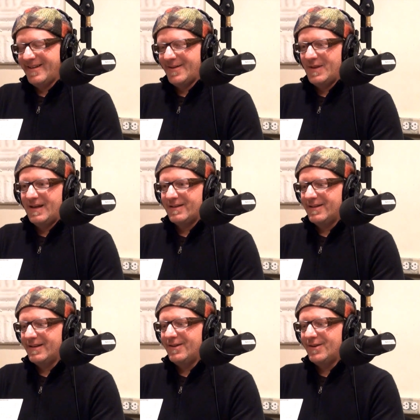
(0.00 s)
um, the
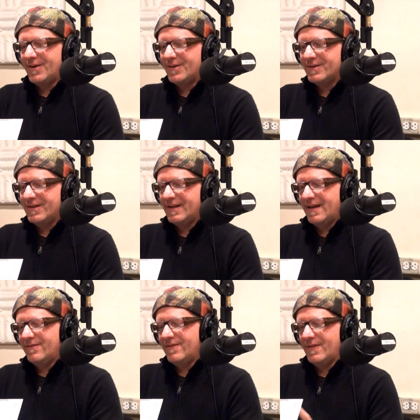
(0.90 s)
next thing you know, she
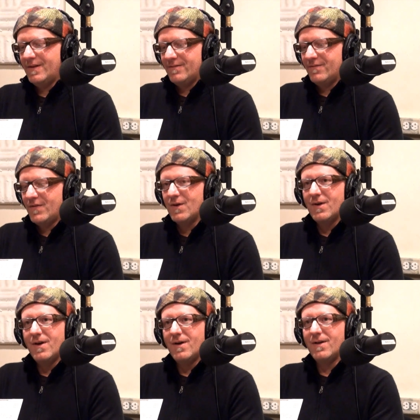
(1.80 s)
gave a
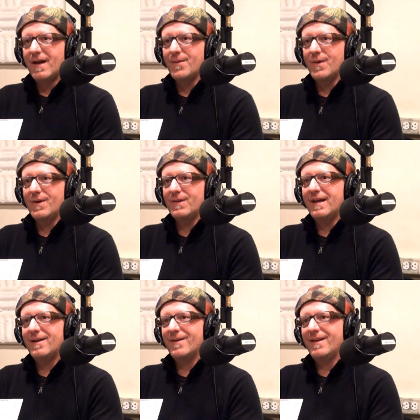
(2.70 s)
phone call. I wrote a
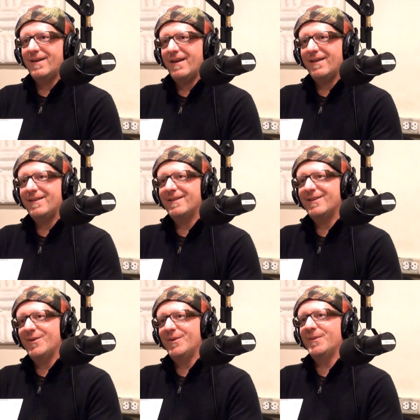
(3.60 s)
letter in
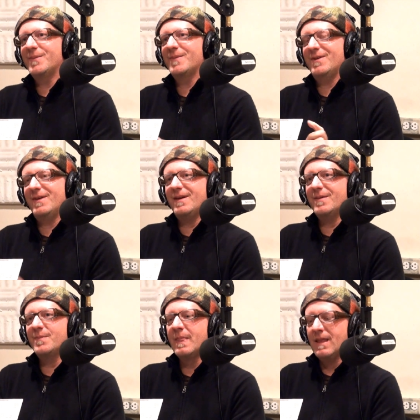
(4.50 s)
Italian to, to
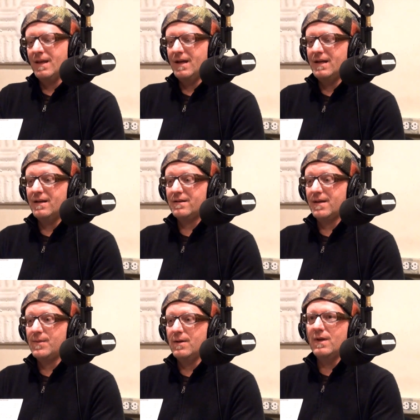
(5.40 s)
him, and he
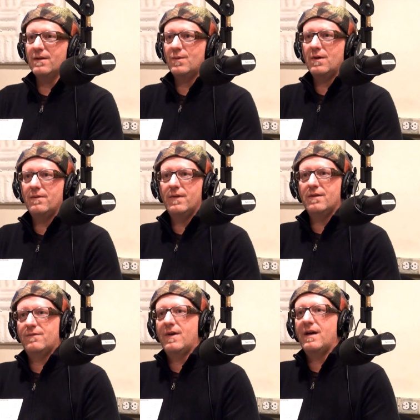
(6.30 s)
accepted me as one of
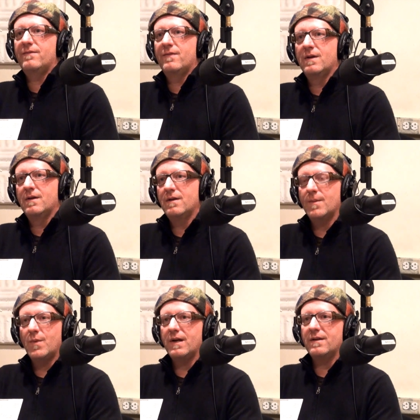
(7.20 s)
his five
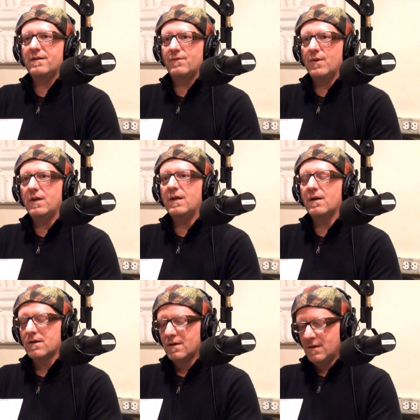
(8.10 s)
apprentices for the
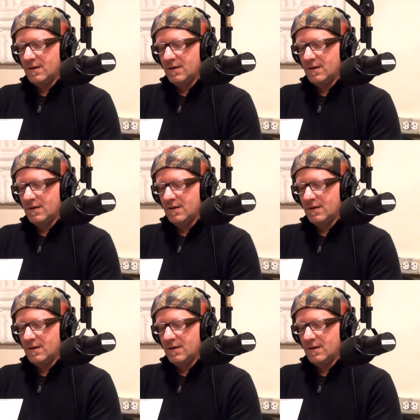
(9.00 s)
year.